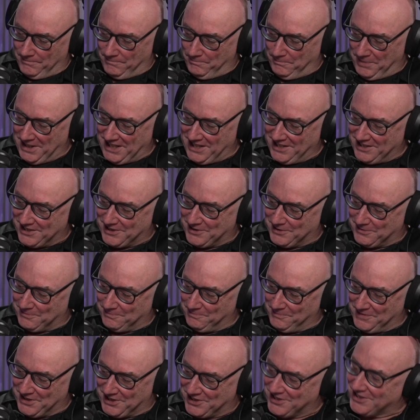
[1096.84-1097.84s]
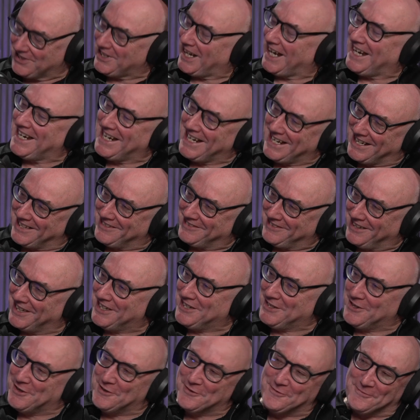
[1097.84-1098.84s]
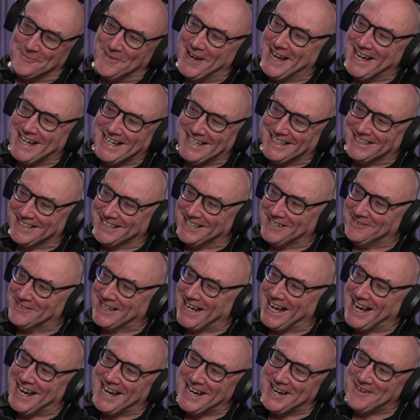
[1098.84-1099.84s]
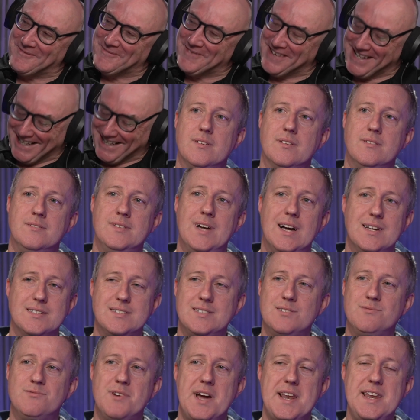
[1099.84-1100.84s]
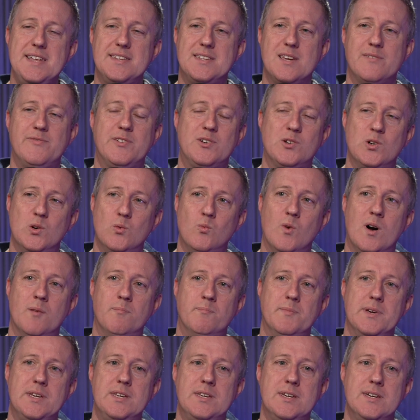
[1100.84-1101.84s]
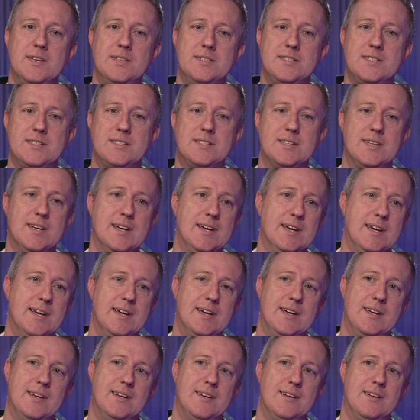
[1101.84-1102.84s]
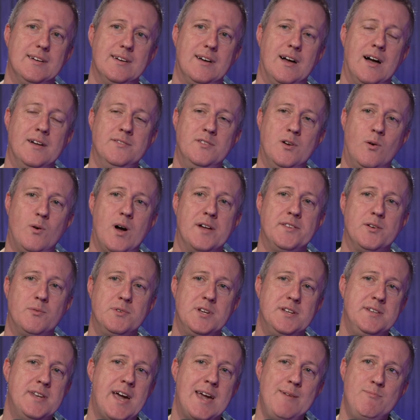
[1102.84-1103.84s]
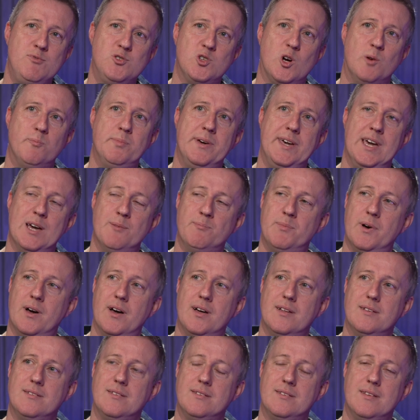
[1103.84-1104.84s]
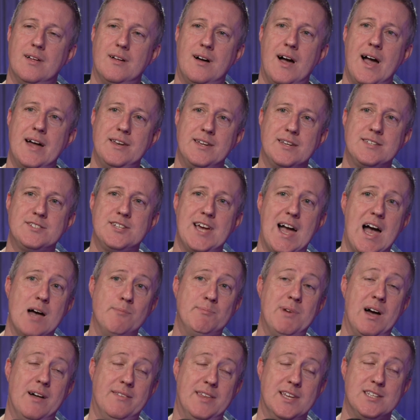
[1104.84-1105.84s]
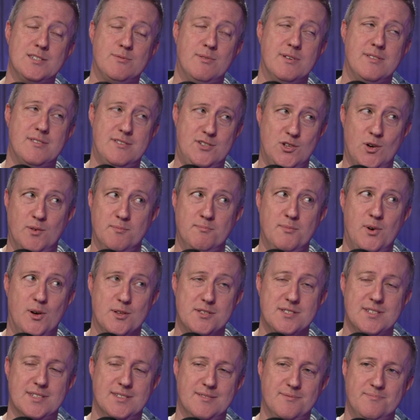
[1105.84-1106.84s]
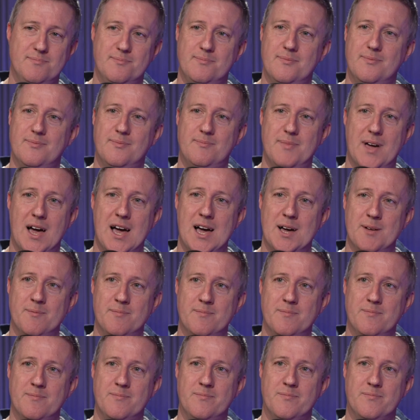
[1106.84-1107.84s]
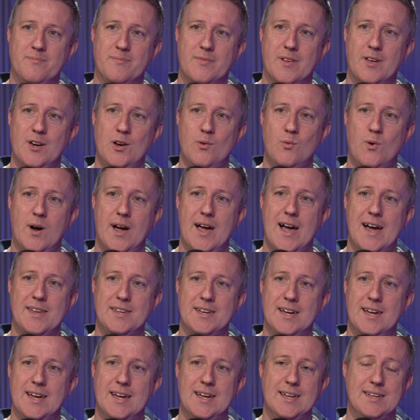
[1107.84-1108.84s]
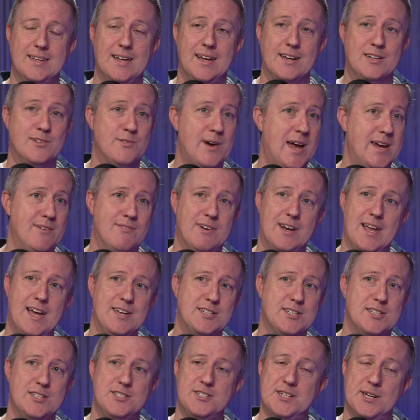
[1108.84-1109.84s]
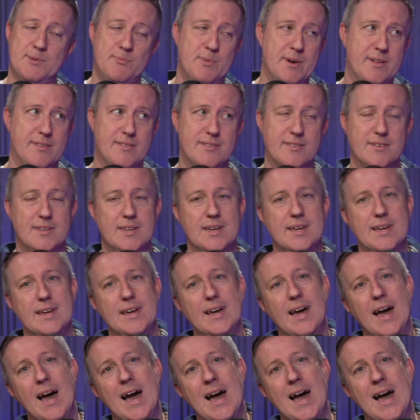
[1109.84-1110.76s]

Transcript: Biggest mistake that you've made in a game? That's a really difficult one, because I don't want to name drop here, but I had a chat about this with John Motson, who I had a great relationship with. Mm-hmm.